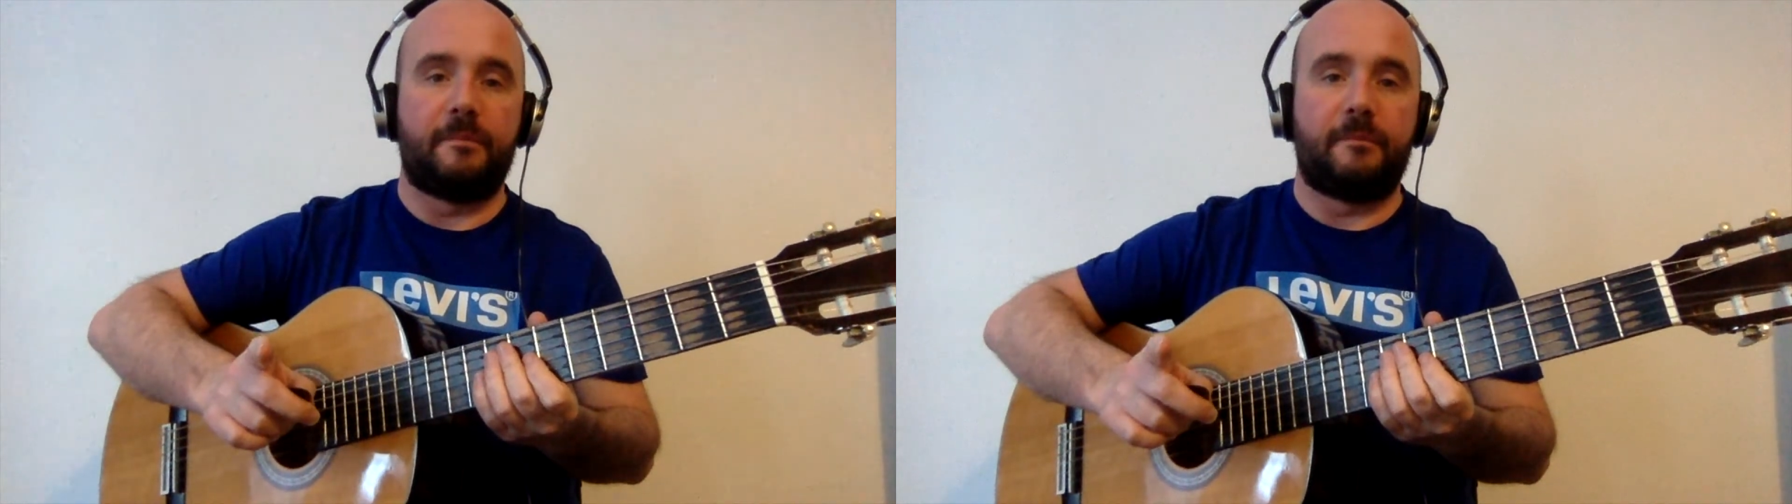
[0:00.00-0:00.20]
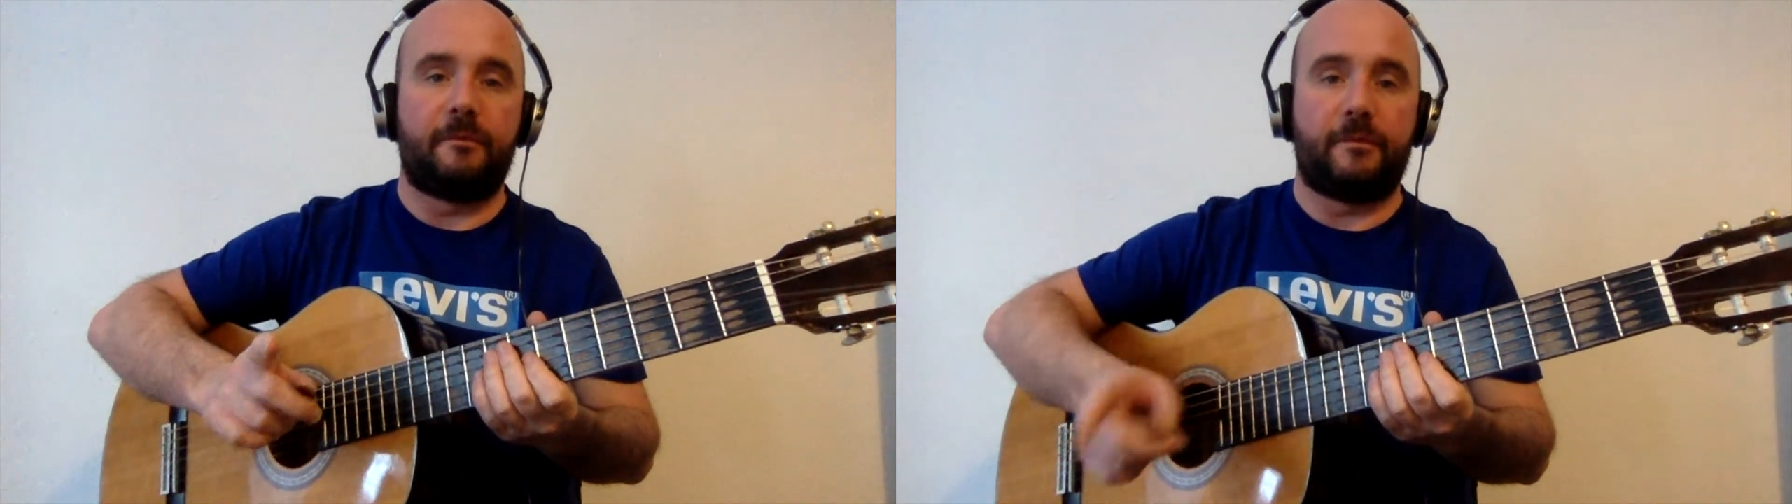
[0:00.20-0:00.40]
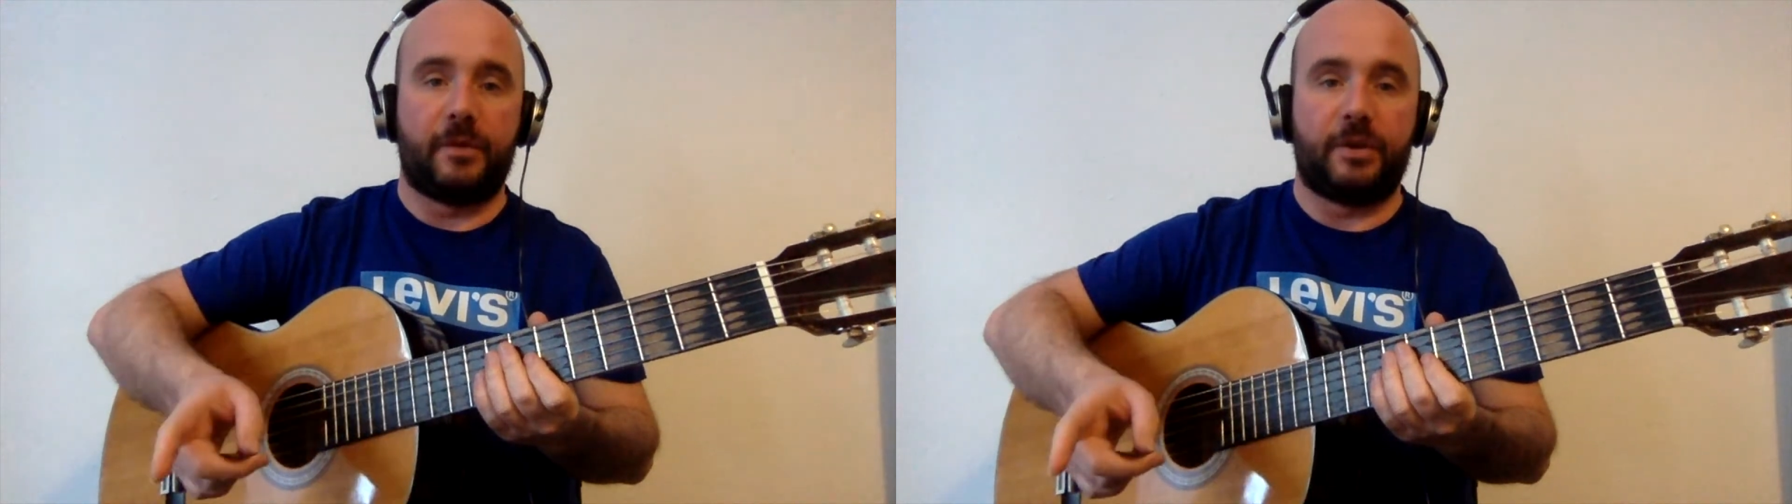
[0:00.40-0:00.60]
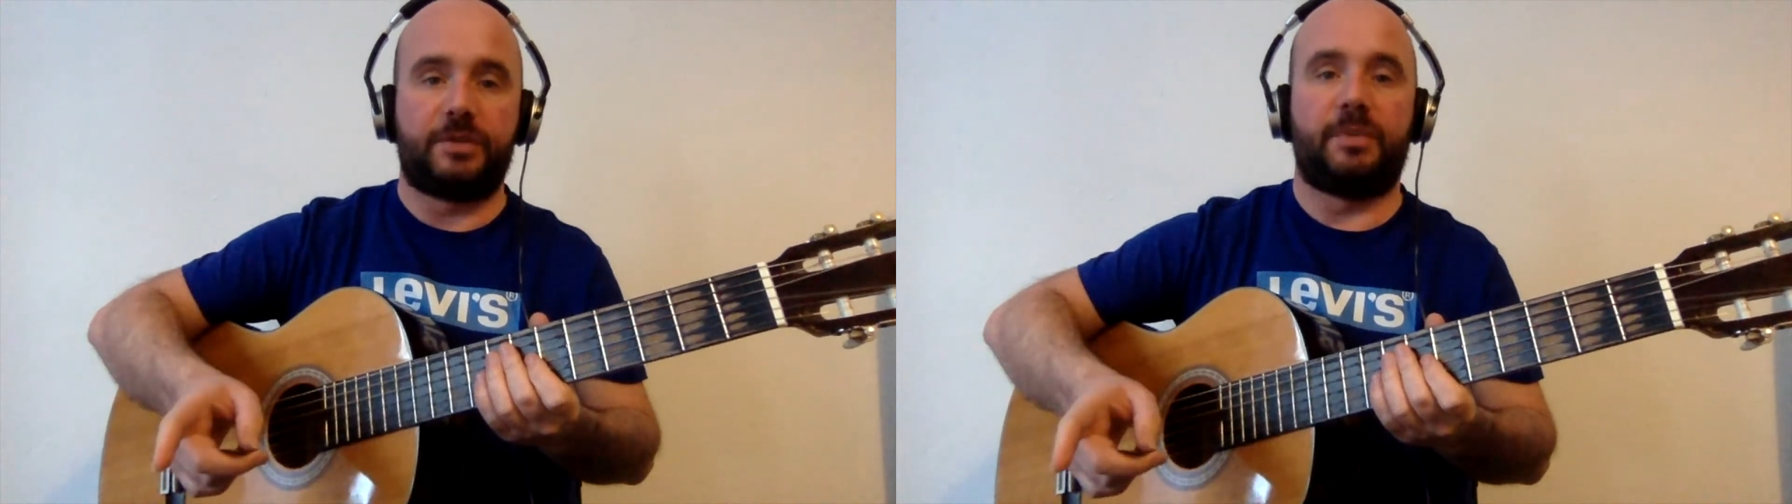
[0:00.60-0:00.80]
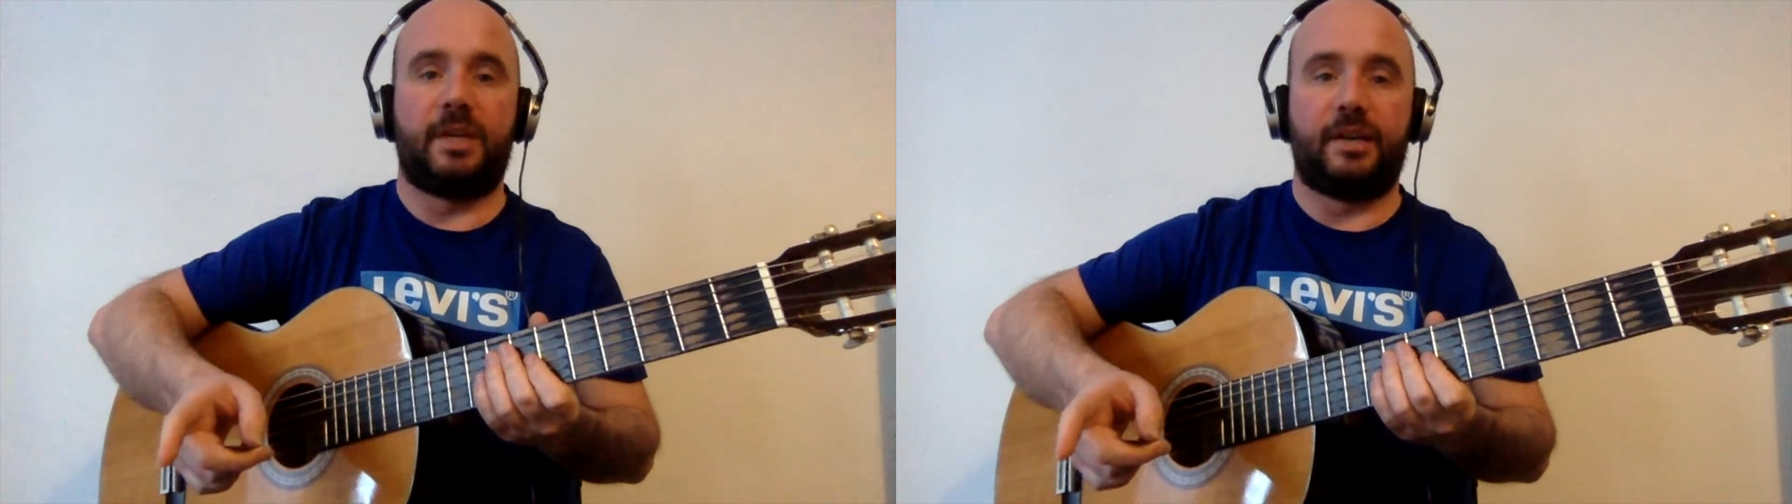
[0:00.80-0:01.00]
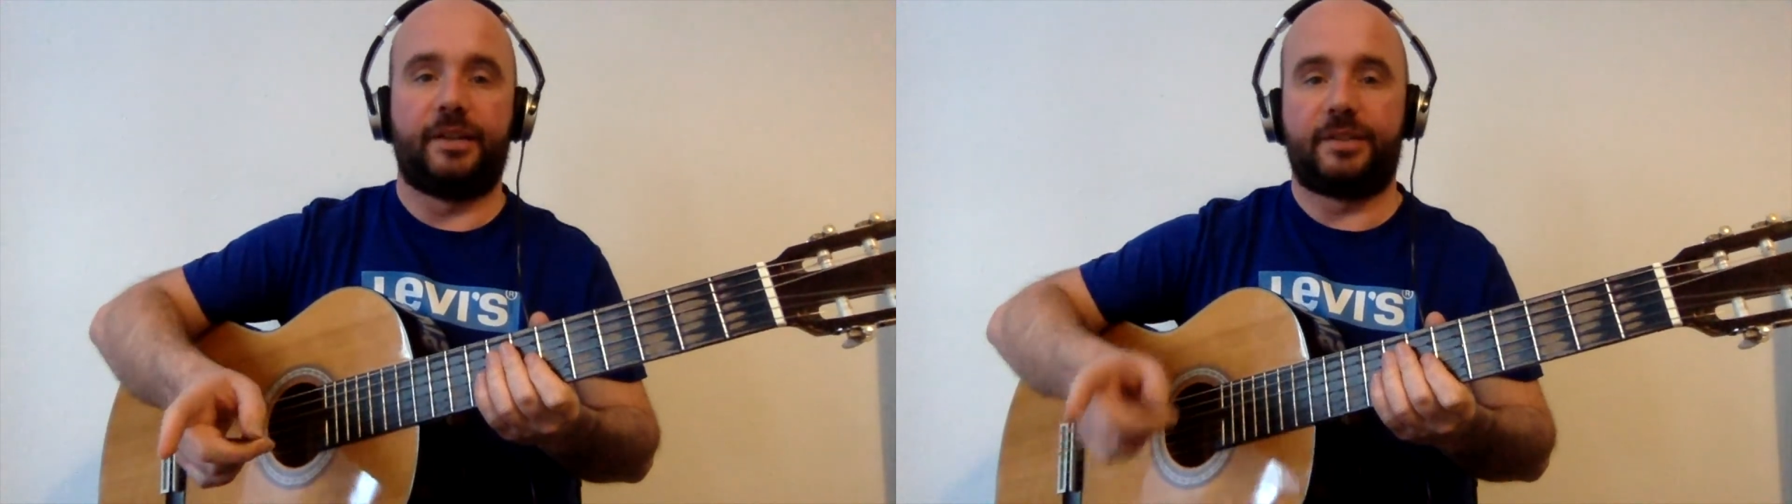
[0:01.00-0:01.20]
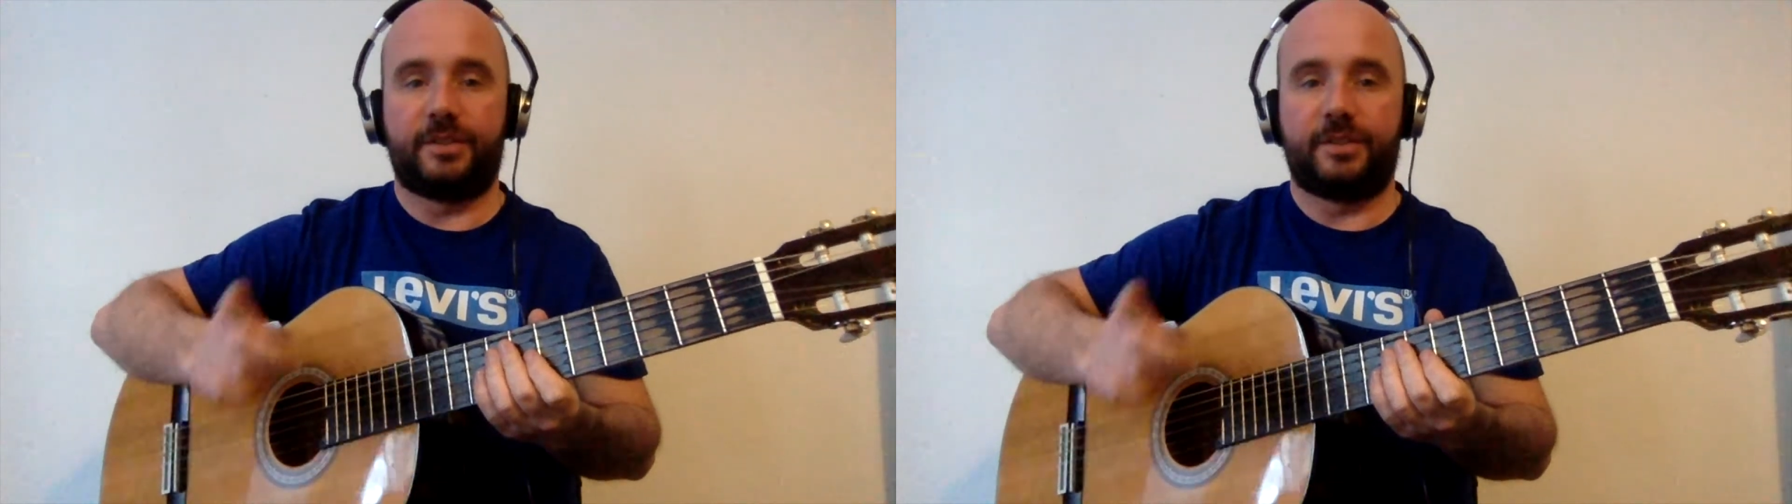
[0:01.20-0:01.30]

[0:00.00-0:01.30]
first part